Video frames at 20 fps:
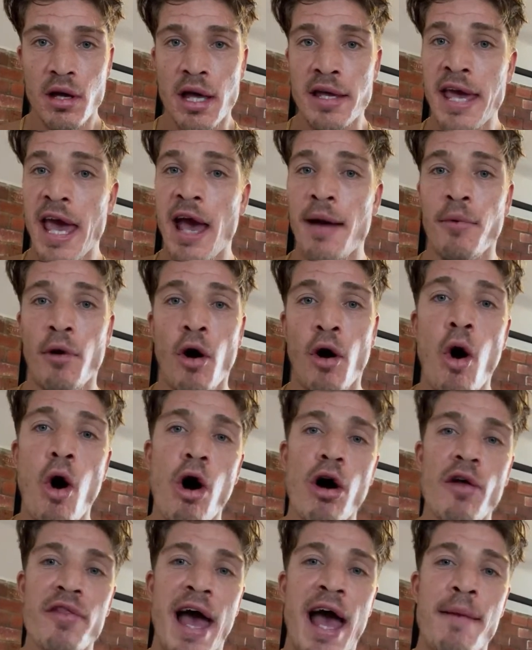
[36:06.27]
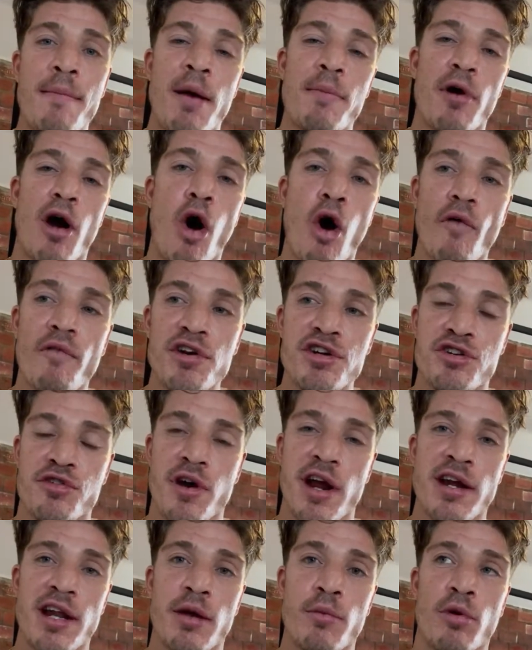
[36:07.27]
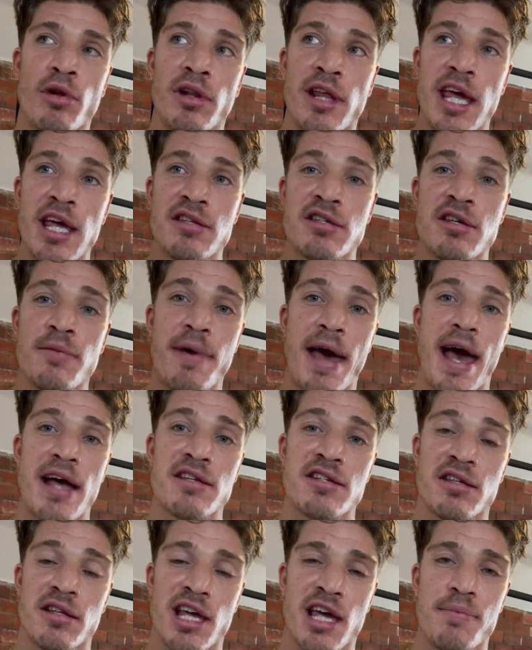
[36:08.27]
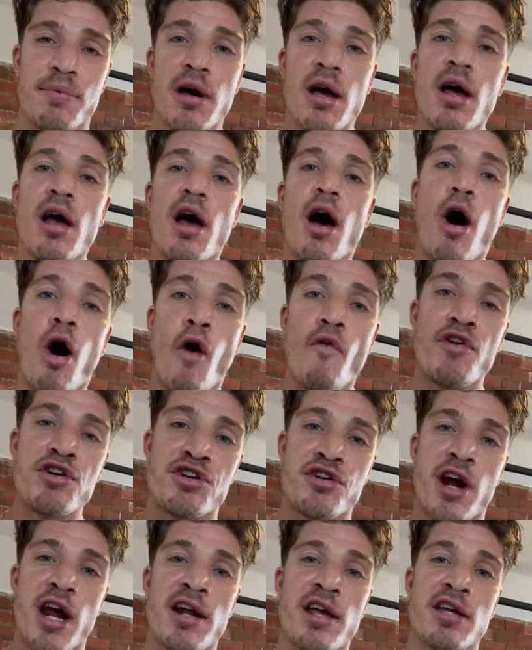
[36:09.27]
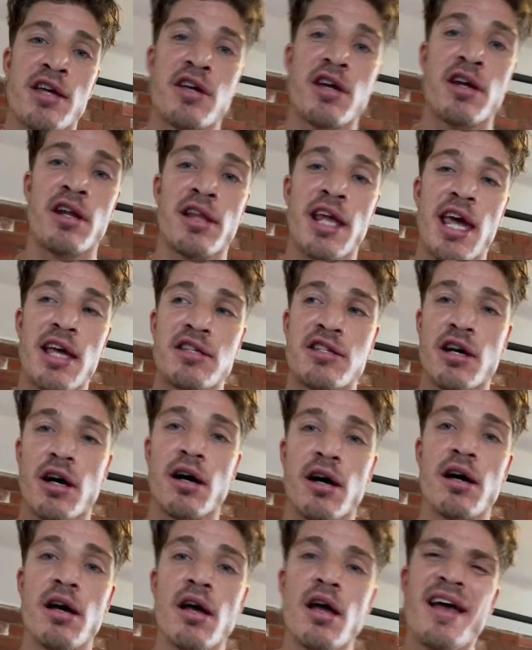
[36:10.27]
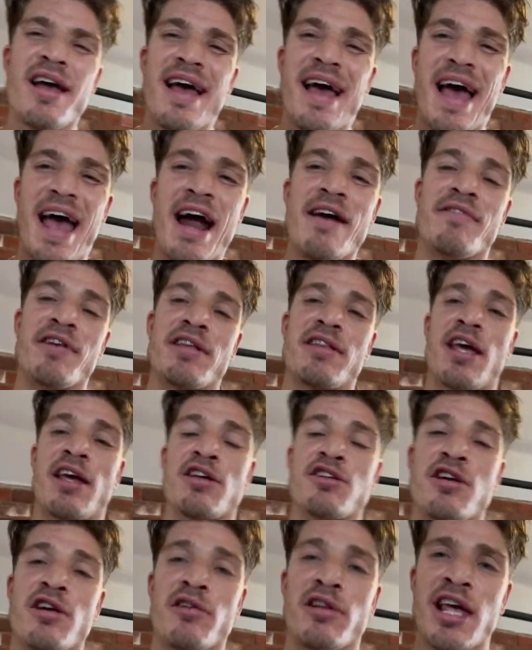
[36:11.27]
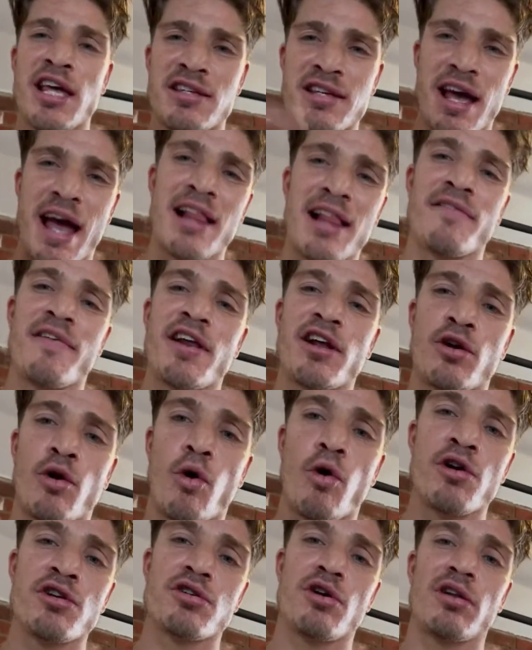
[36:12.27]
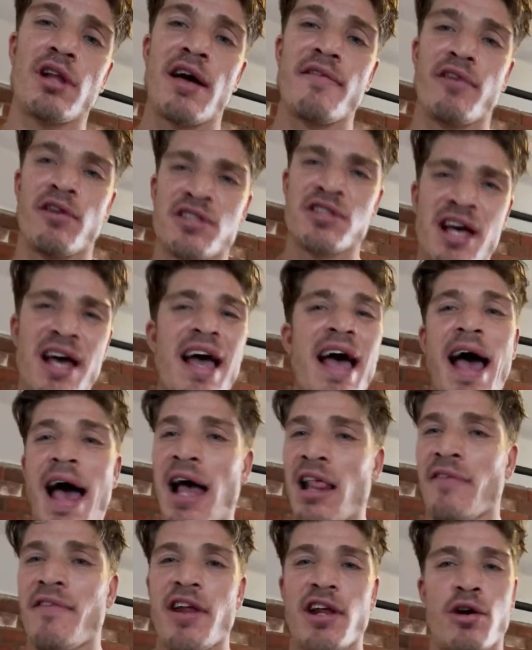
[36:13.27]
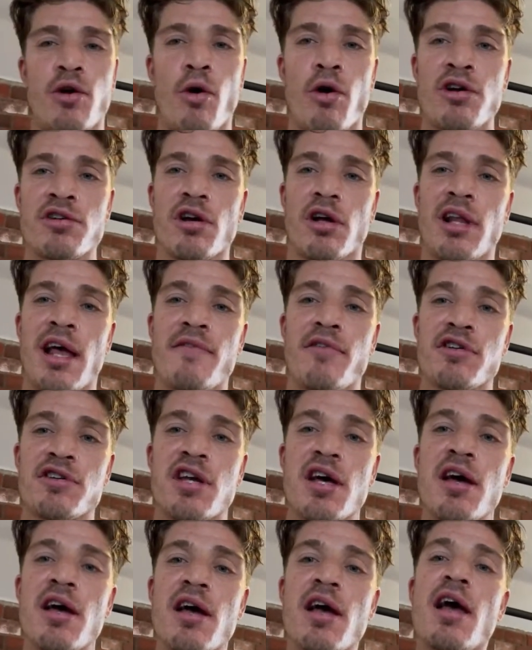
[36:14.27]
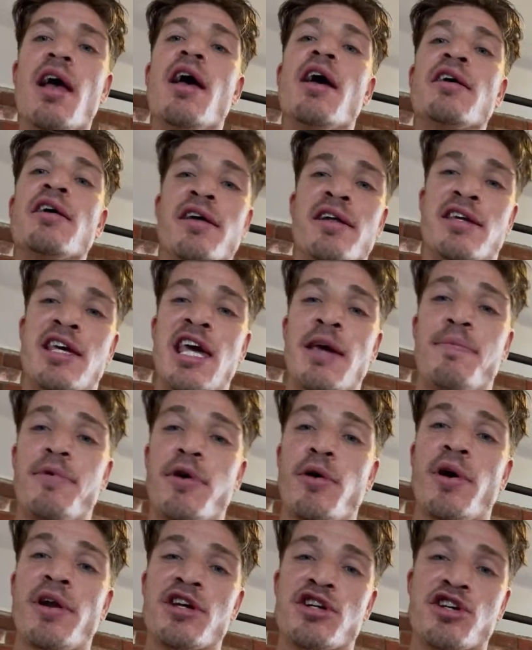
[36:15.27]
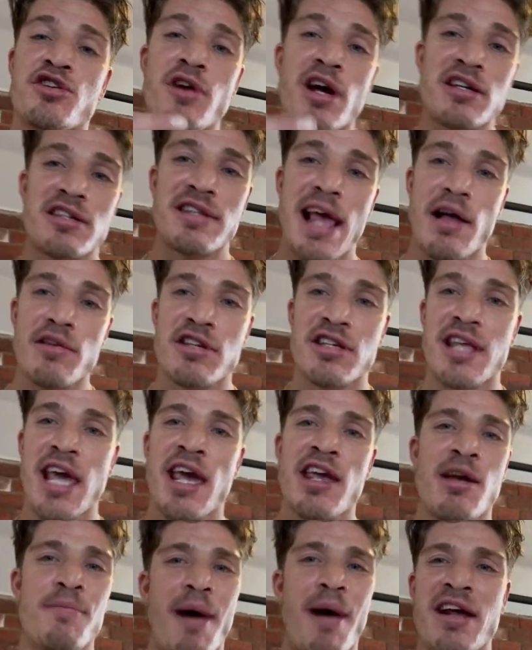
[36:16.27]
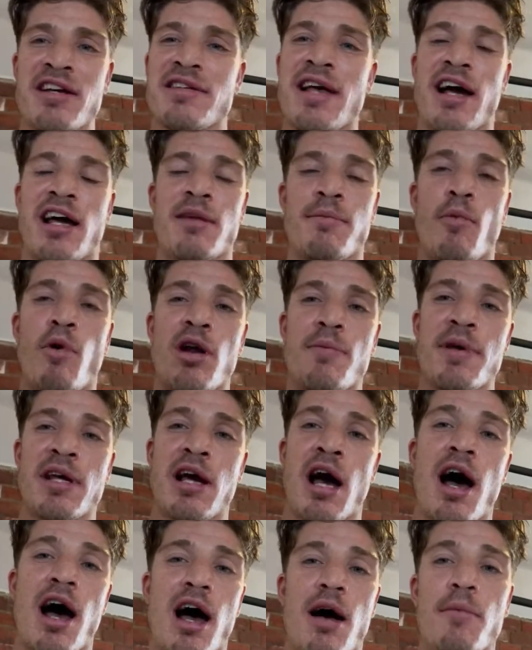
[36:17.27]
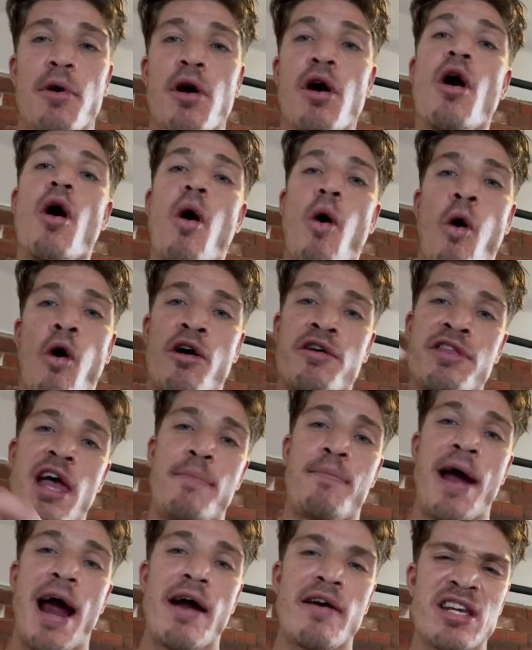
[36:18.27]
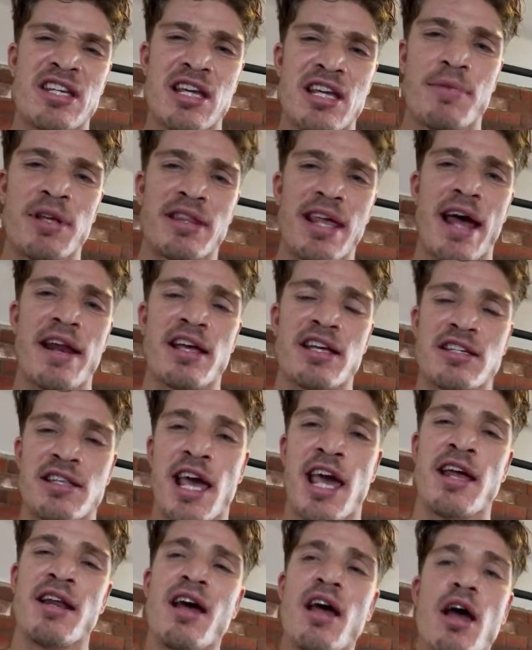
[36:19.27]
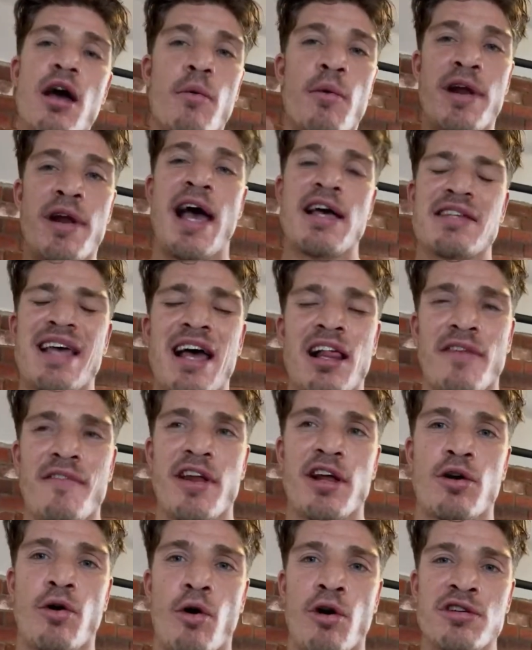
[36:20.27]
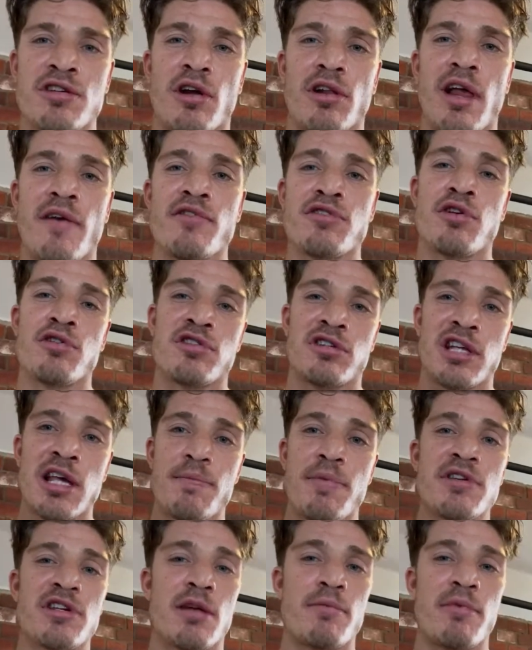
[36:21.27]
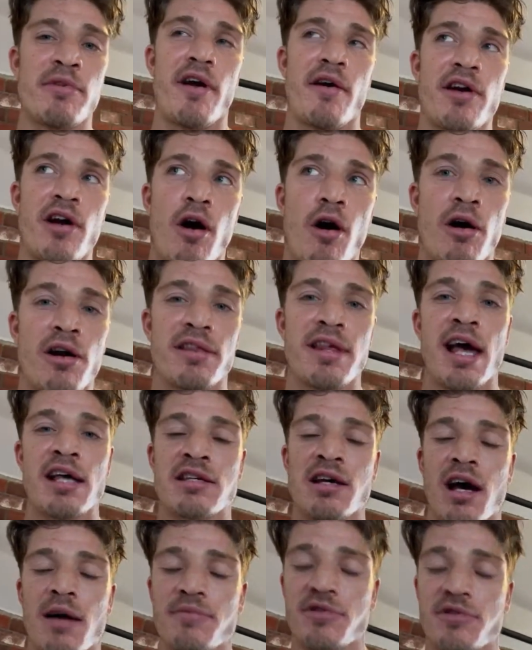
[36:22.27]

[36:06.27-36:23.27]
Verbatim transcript: Yeah, bro, all that. Remember, overtraining will lead to bad sleep. Overtraining is going to lead to everything. It's going to lead to elevated cortisol levels. Elevated cortisol levels are going to keep you in a stressed out state. Your body's not going to want to be calm or in that parasympathetic state when it has elevated cortisol levels. So sleeping is going to be very hard at that time